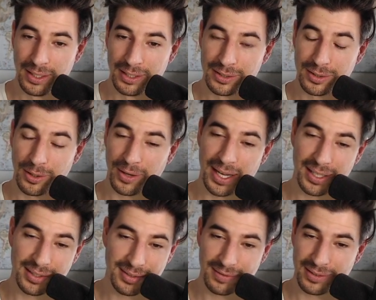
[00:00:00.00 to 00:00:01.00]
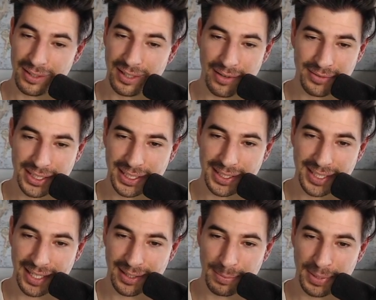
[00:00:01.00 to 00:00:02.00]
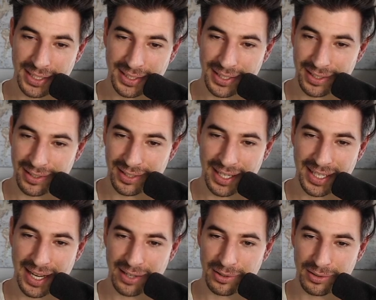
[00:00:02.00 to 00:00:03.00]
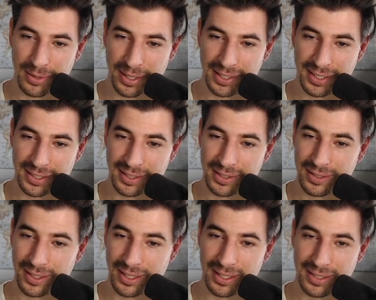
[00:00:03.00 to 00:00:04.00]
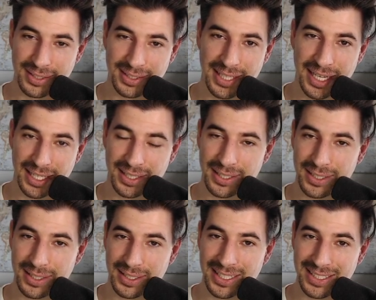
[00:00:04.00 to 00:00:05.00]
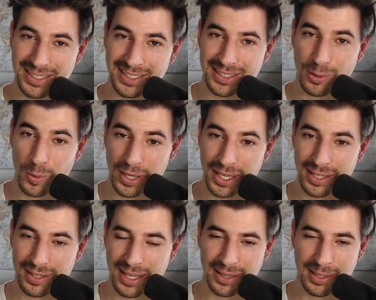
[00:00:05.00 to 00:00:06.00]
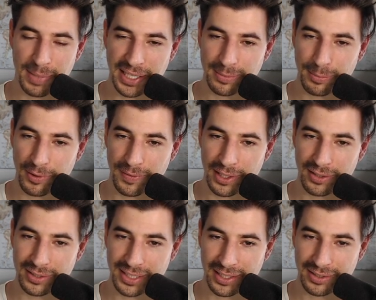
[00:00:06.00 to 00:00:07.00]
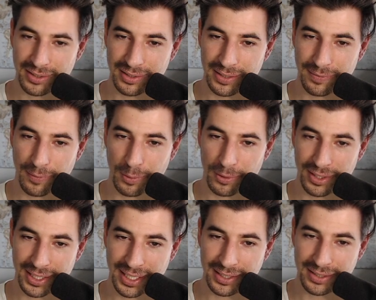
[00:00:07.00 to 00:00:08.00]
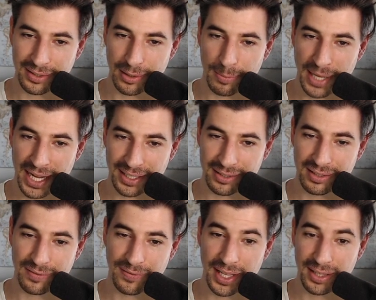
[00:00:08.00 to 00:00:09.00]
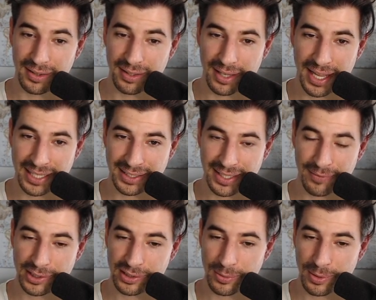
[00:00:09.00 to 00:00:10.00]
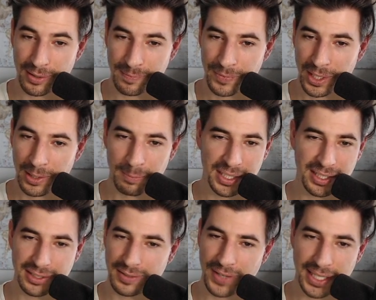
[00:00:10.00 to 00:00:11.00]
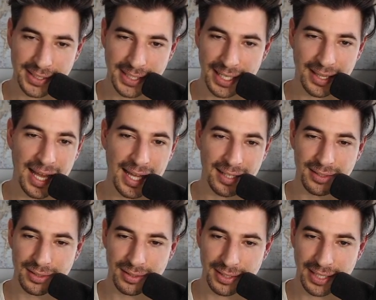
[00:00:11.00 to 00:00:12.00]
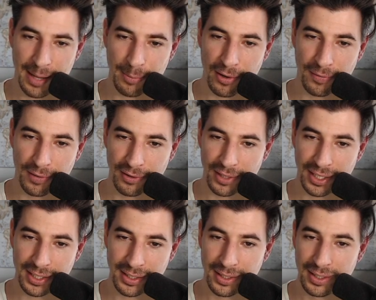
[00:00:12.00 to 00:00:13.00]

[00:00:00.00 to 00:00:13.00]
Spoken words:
So you obviously take the piece here, and now you're threatening to take his queen. And the best move here is actually for the king to go back and defend the a7 square, because if I take that, it's just game over, right?